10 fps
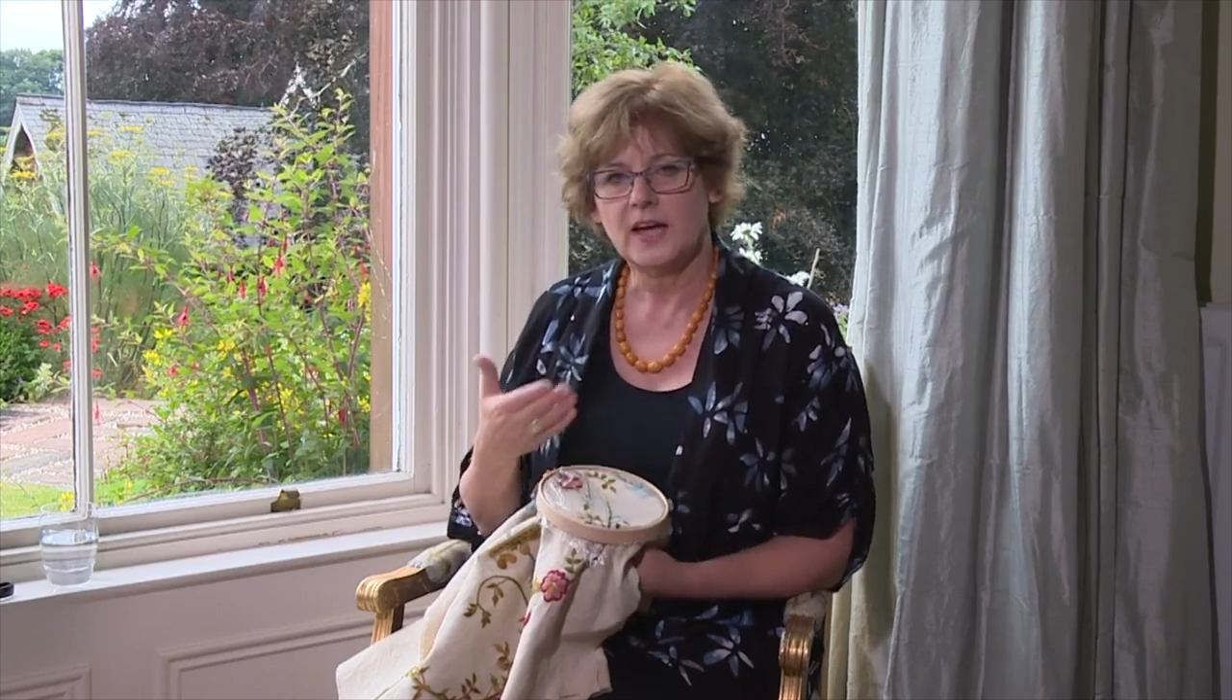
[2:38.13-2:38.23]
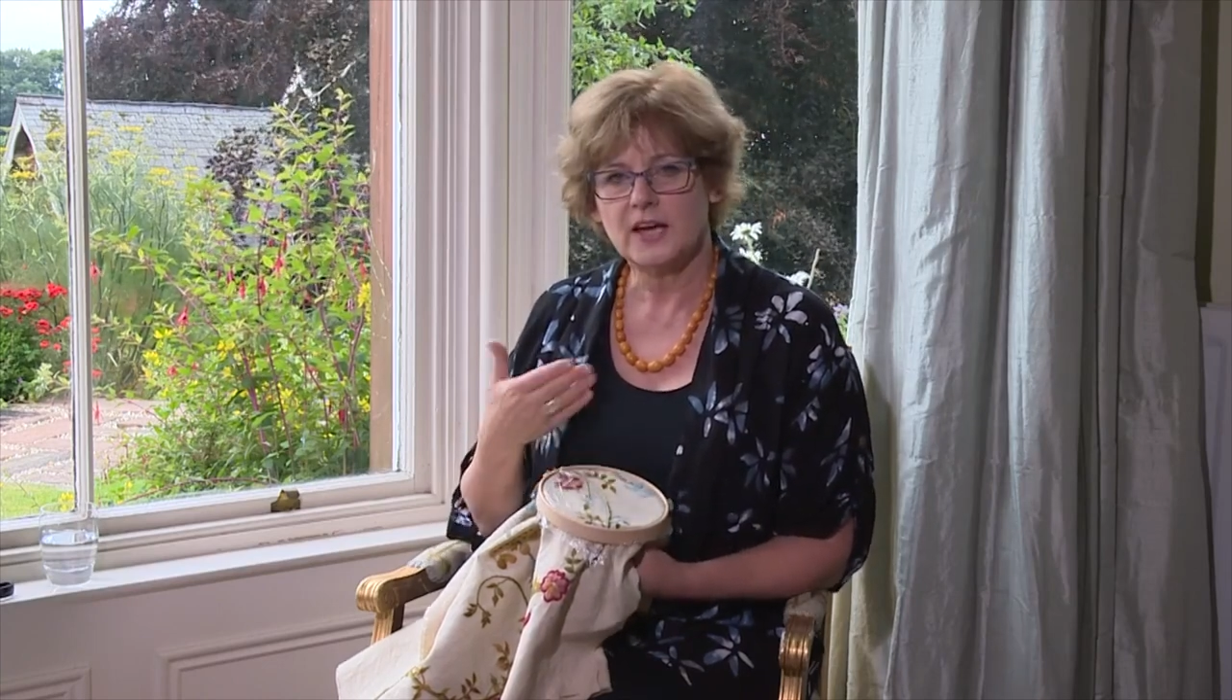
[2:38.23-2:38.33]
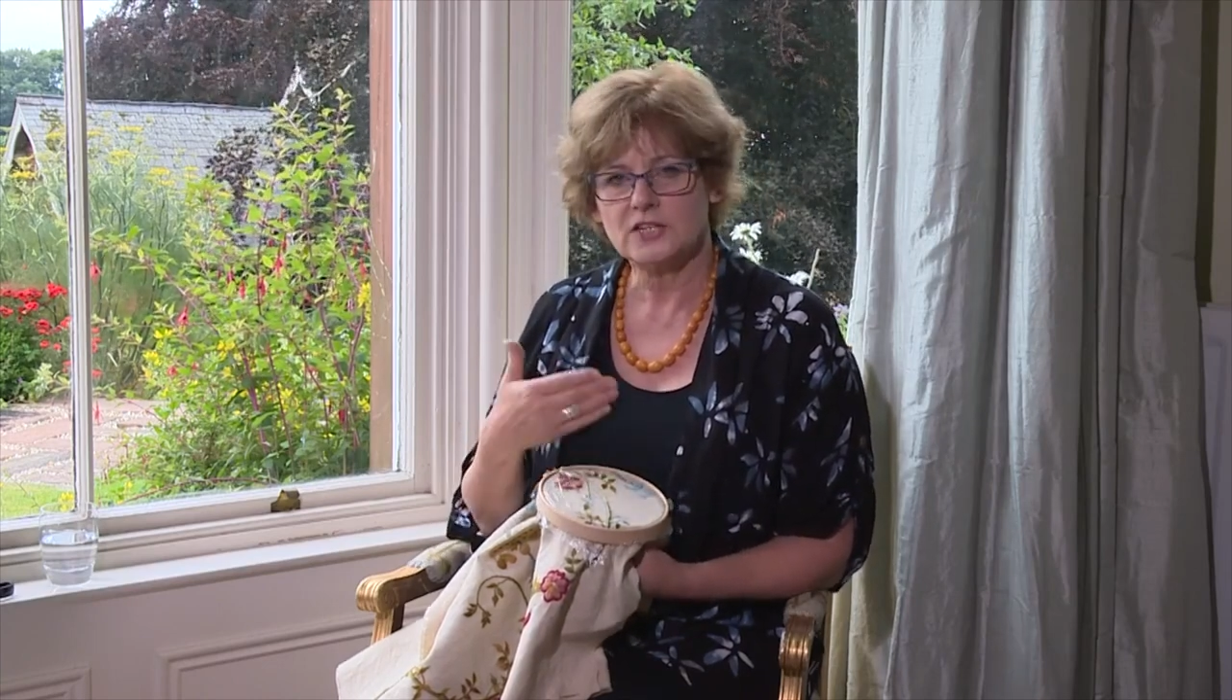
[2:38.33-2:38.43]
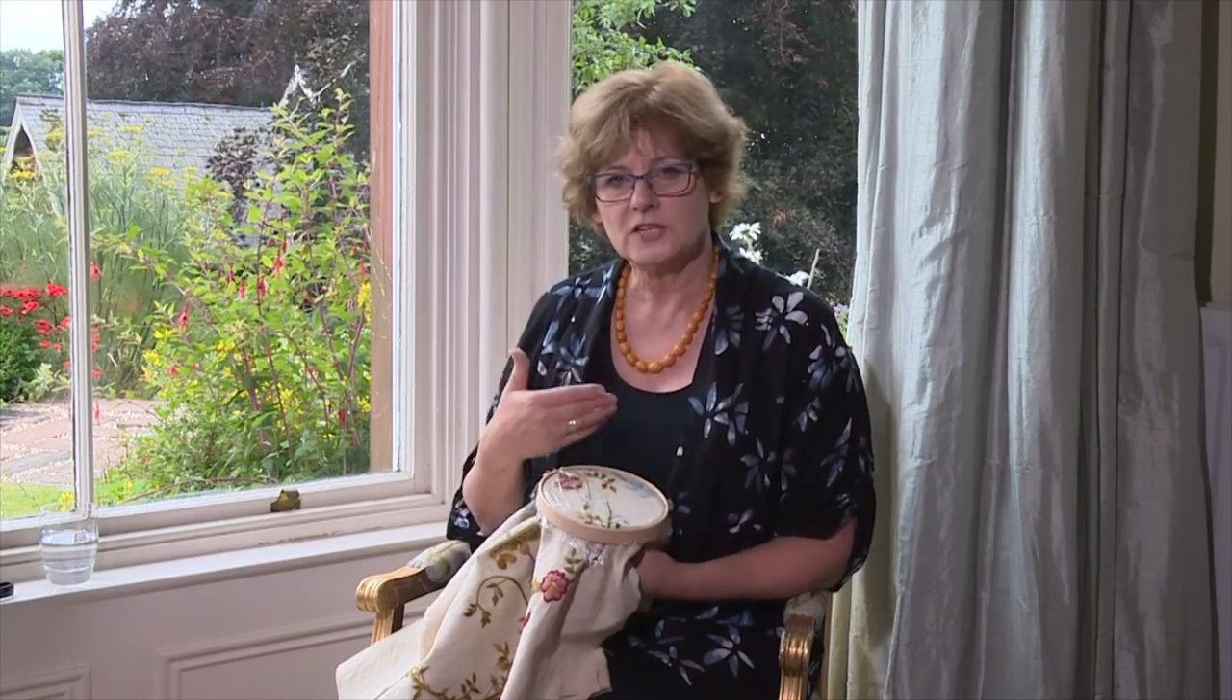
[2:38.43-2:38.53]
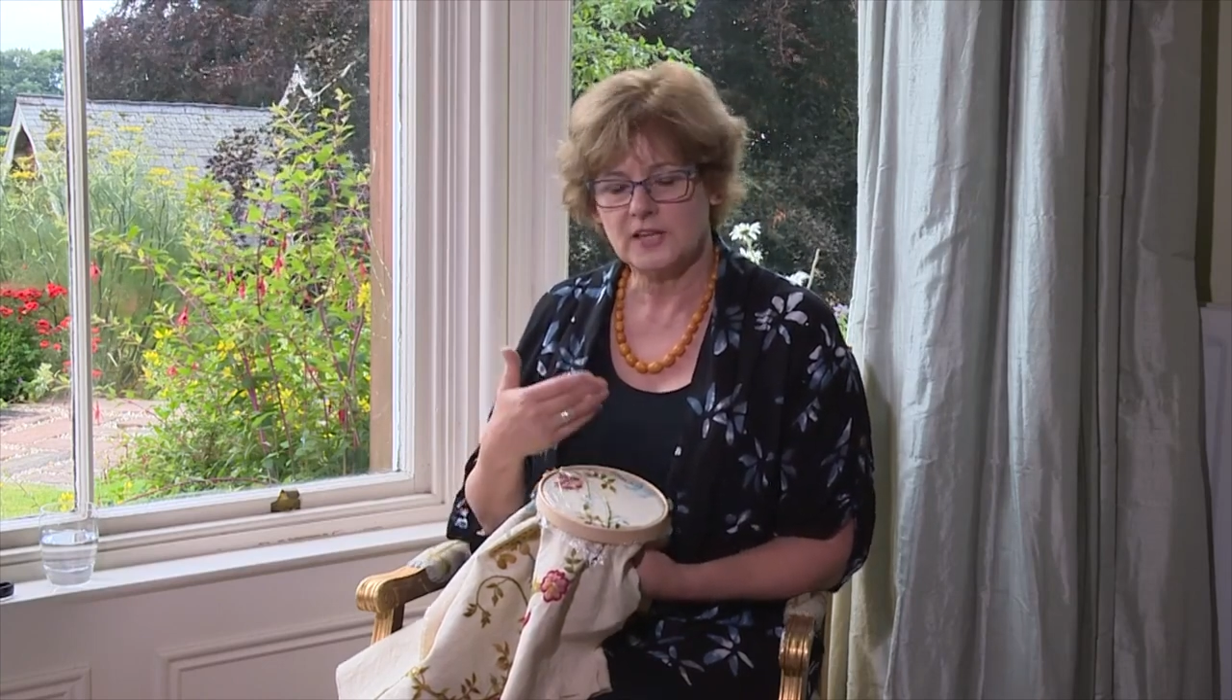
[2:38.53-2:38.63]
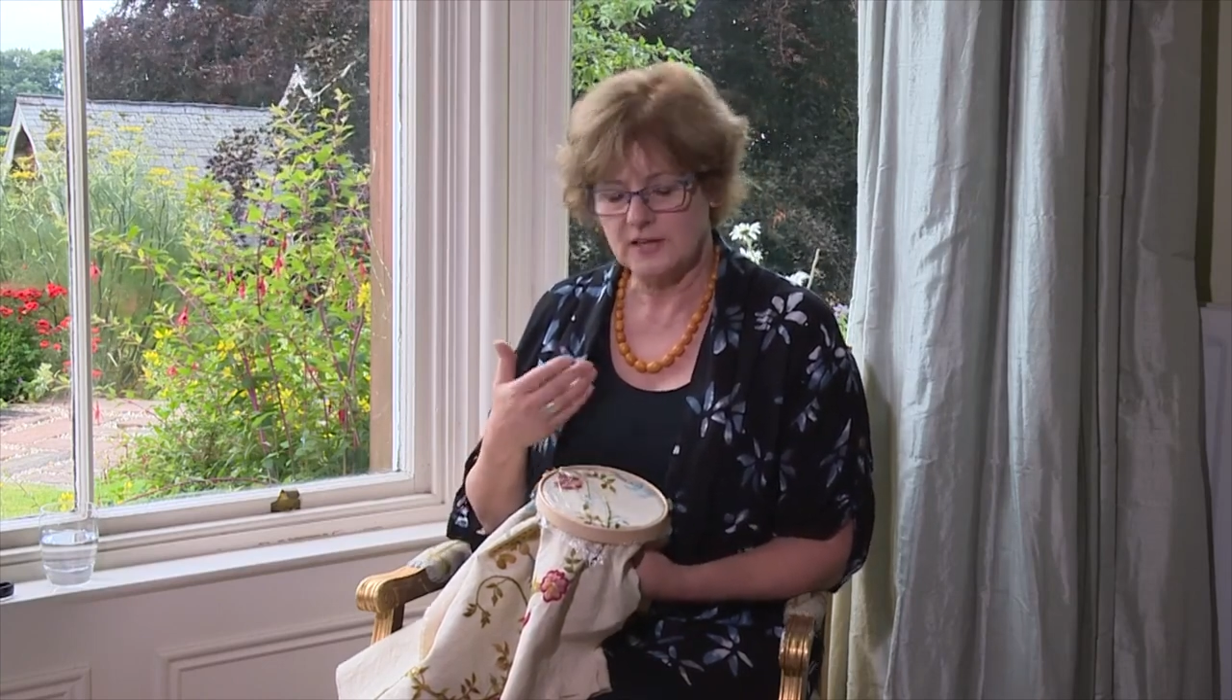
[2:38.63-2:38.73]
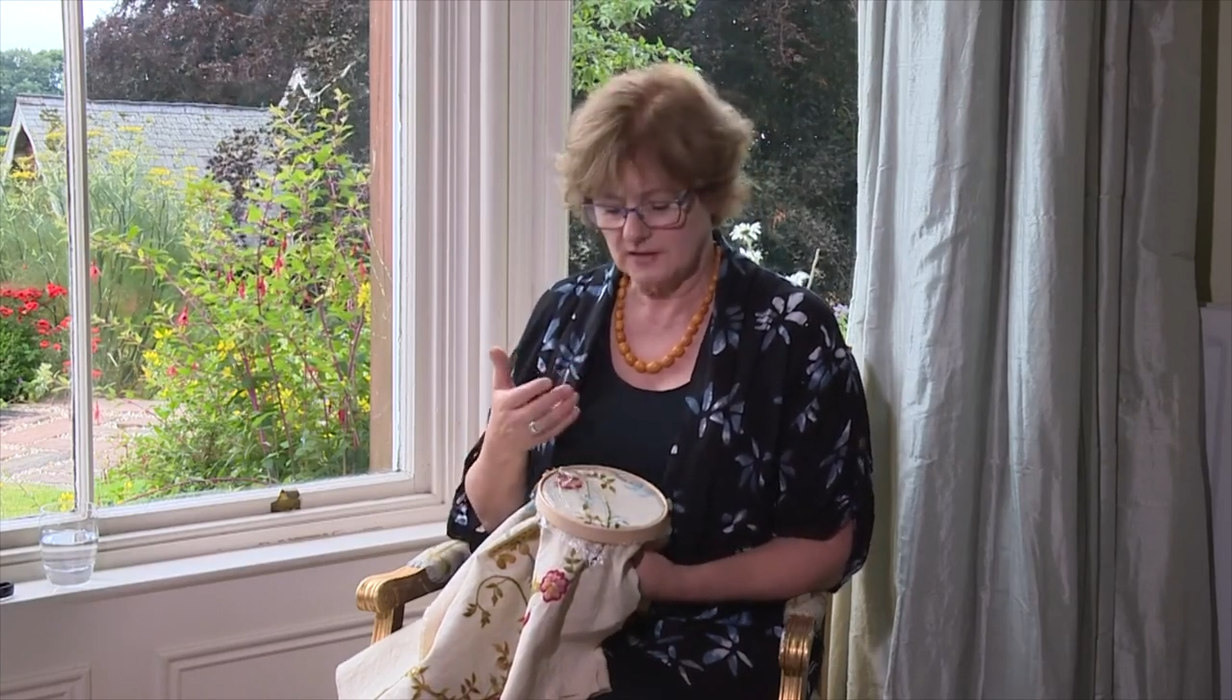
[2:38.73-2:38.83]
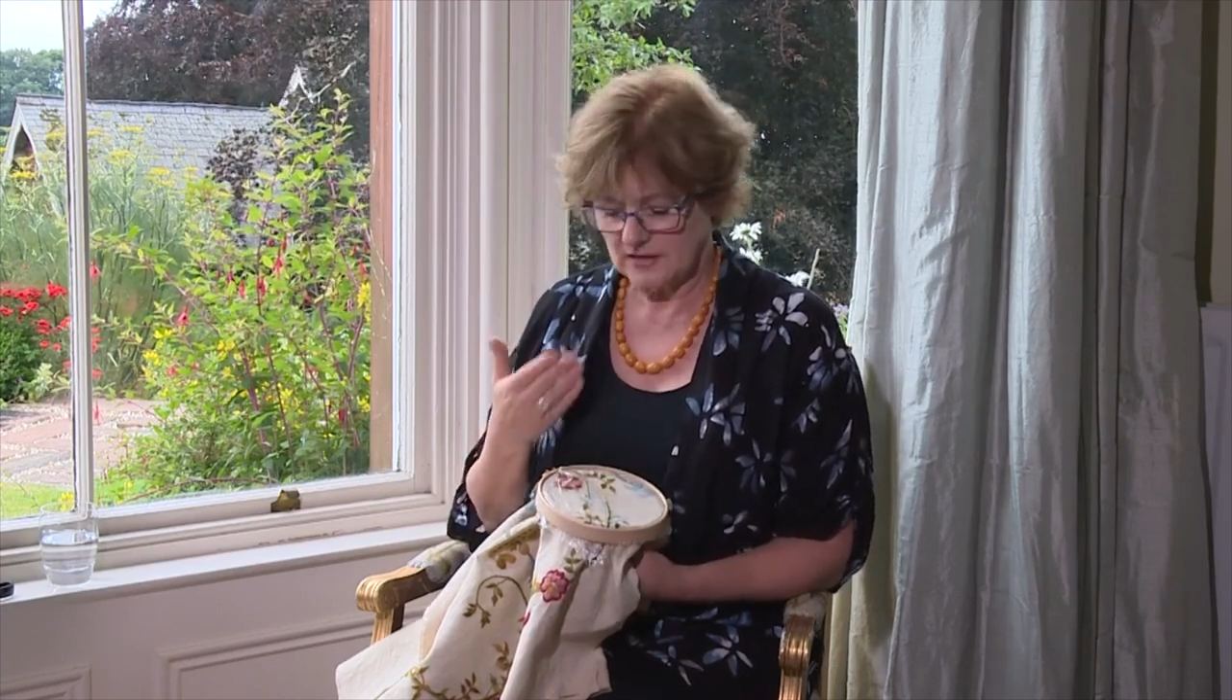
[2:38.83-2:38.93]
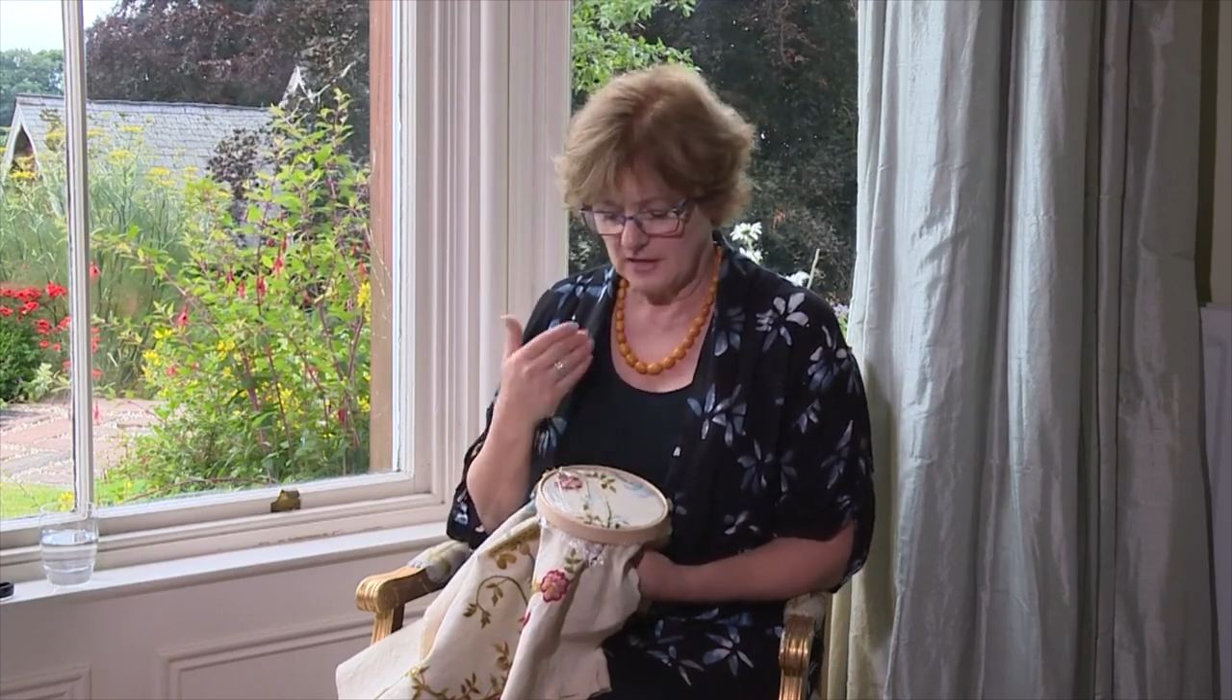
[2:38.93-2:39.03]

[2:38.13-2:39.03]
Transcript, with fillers: actually